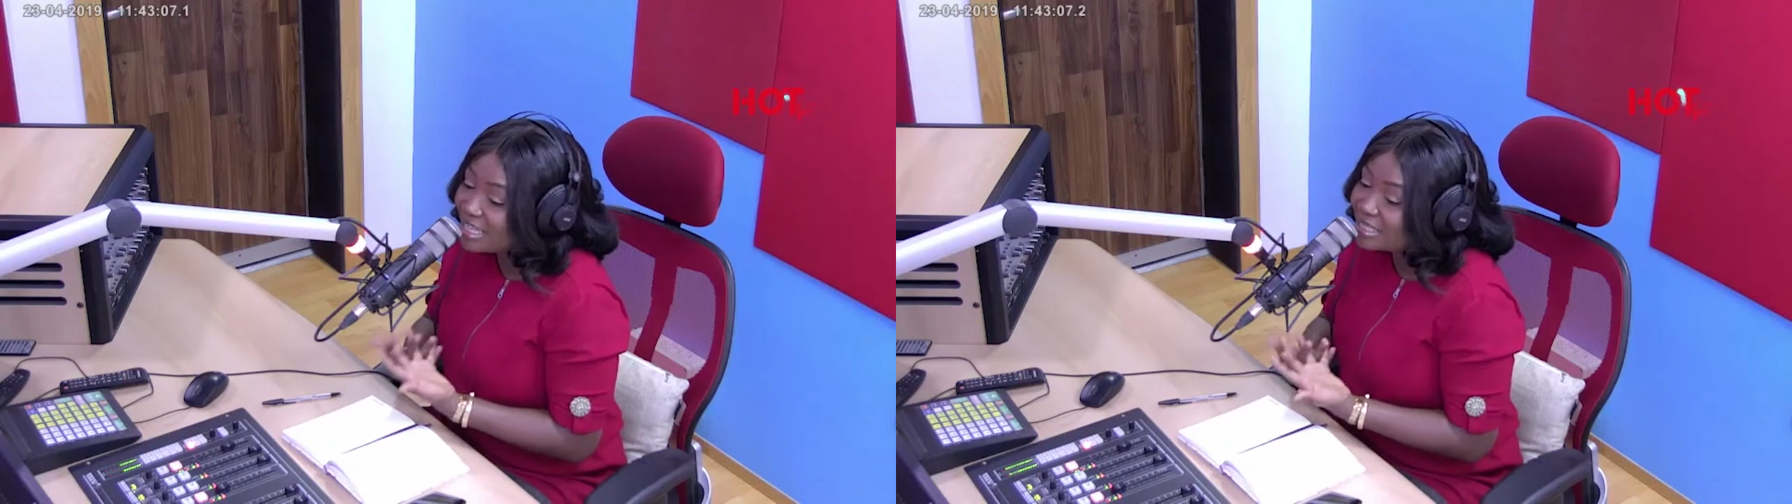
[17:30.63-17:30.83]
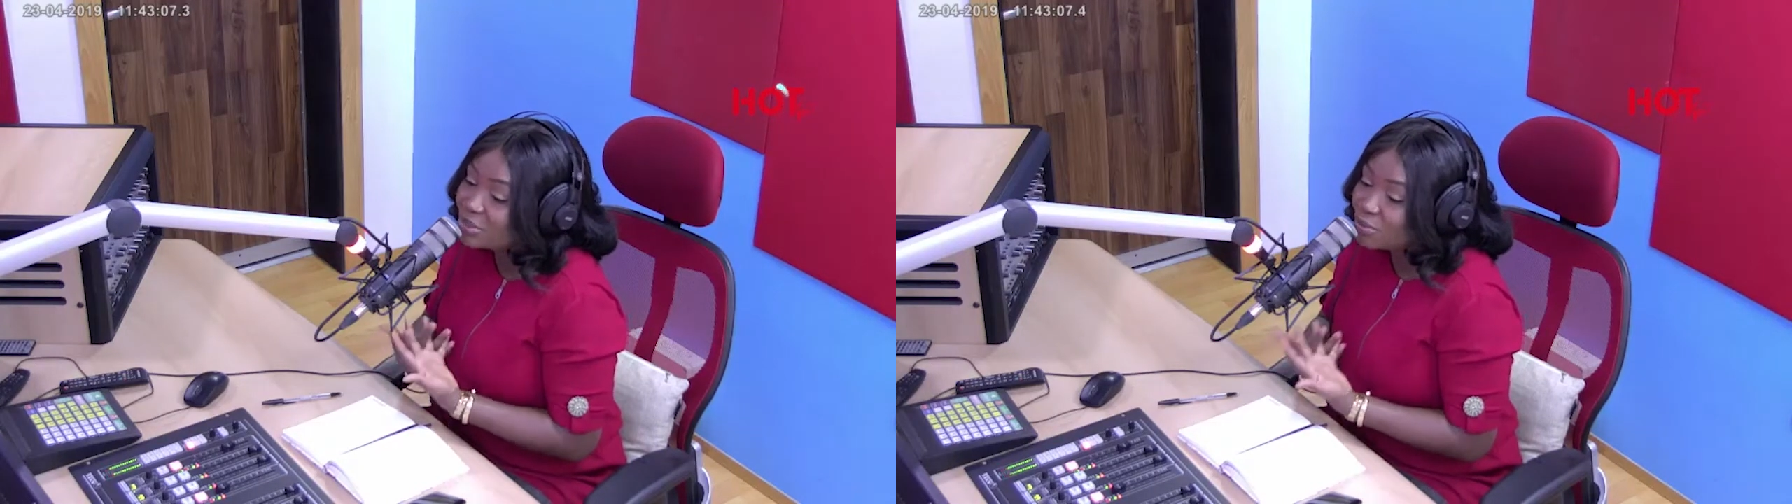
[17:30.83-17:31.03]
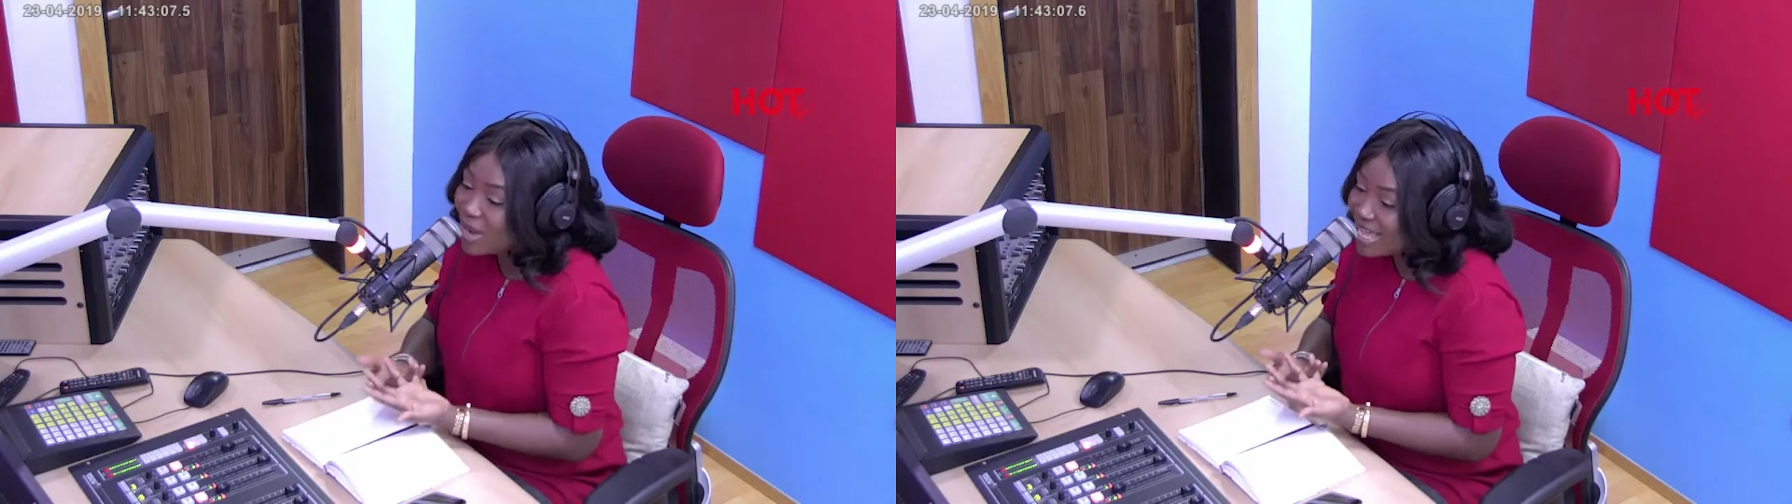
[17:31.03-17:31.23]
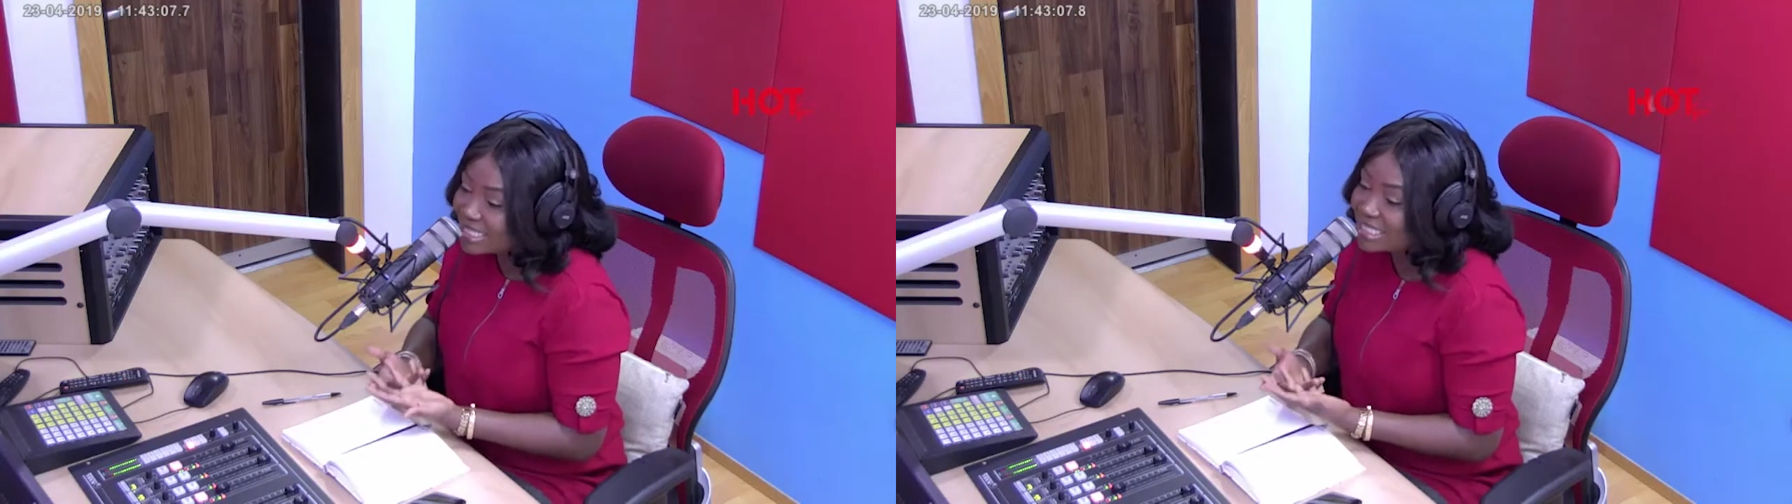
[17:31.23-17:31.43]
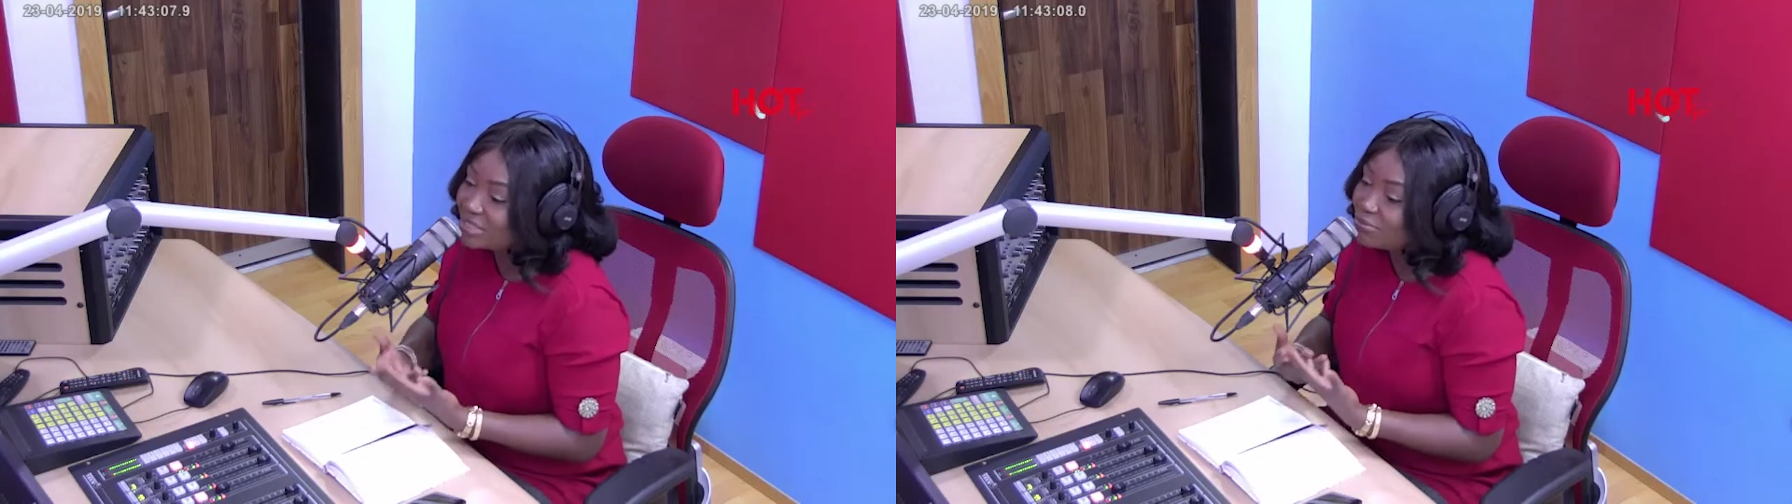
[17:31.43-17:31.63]
It's
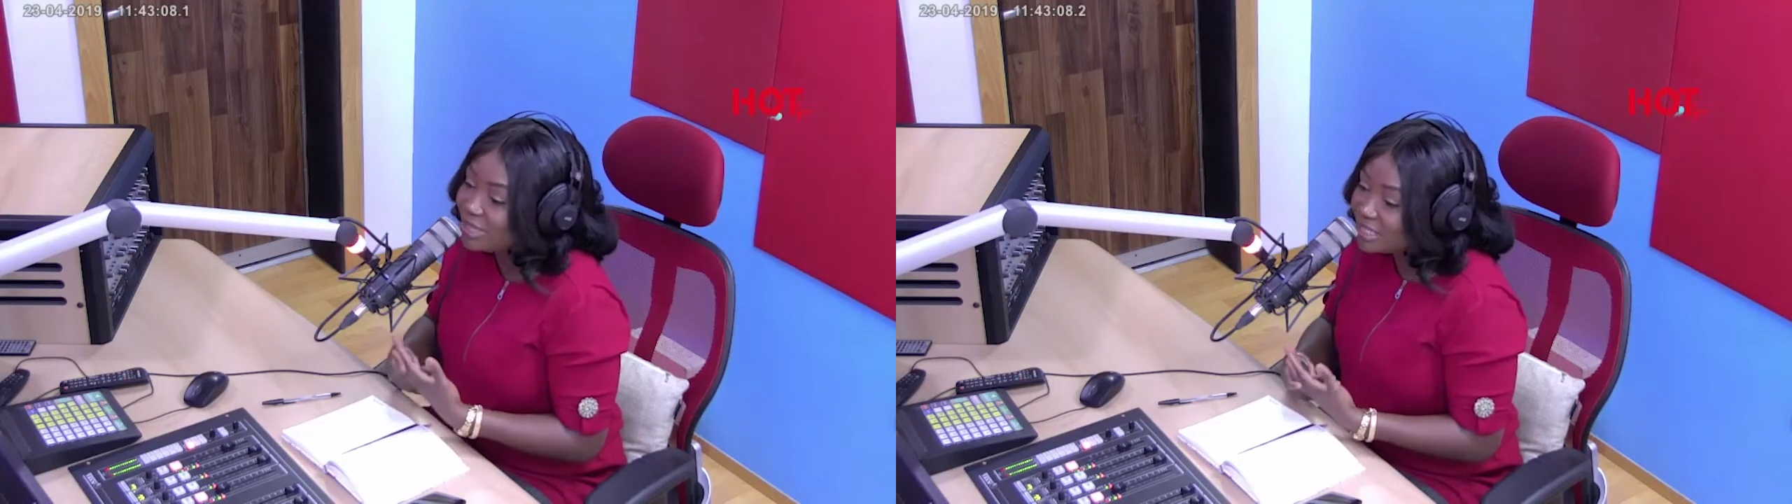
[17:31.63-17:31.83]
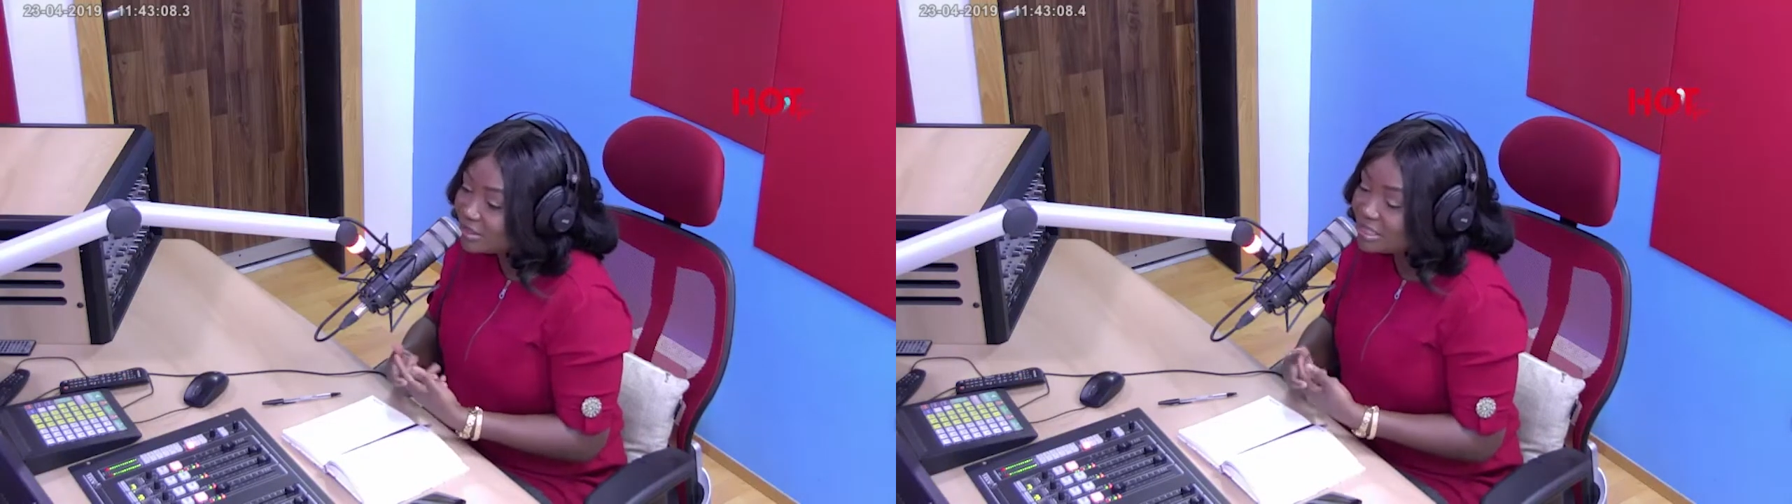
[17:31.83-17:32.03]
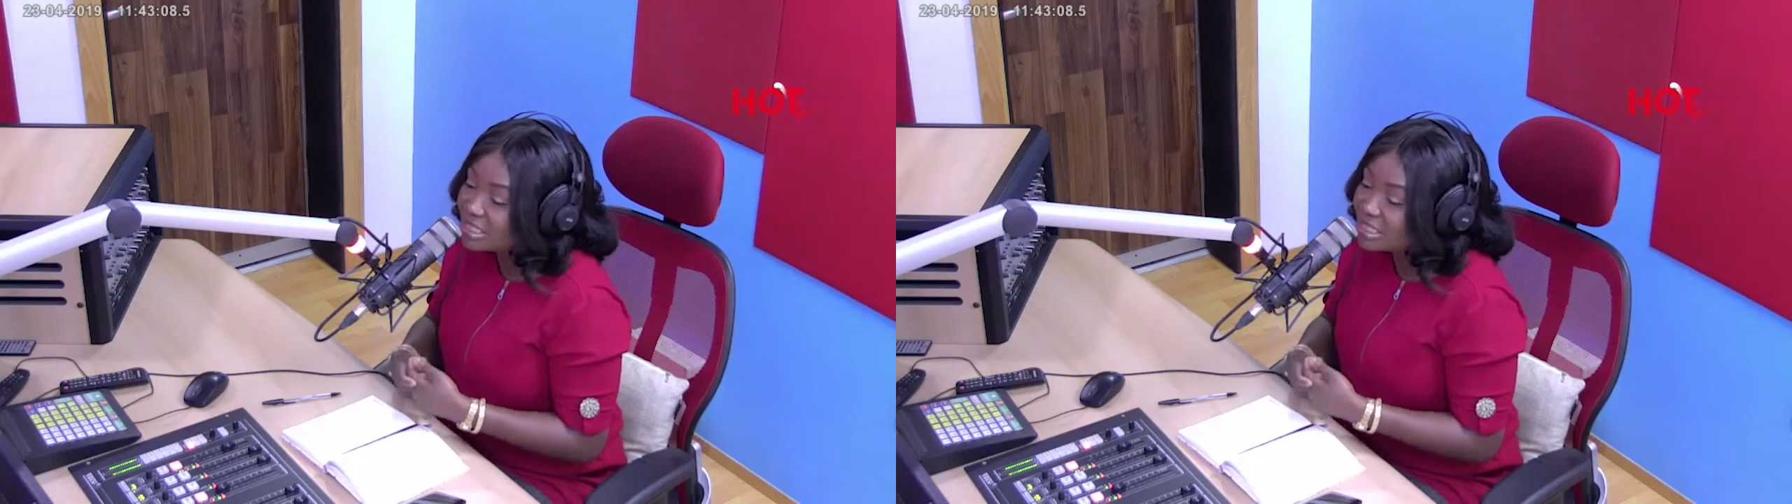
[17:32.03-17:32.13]
sweat is real.